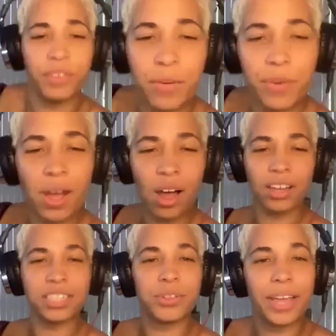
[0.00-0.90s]
we
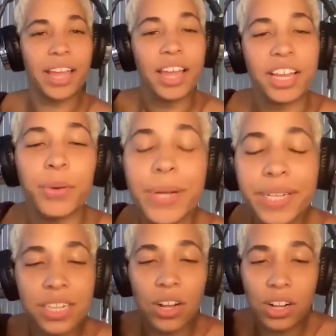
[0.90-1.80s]
all just wait? Can we
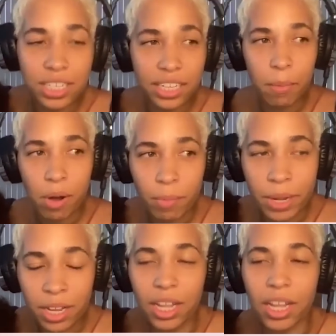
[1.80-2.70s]
just all take a
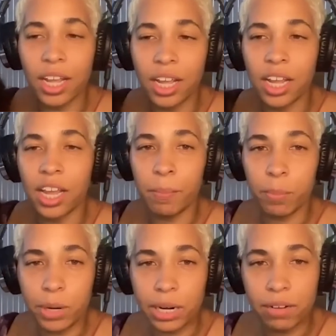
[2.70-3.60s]
moment
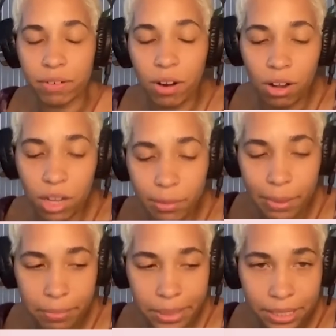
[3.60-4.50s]
and pray for all our
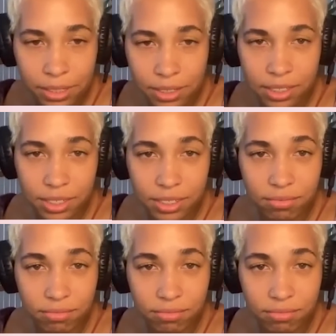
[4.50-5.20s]
babies?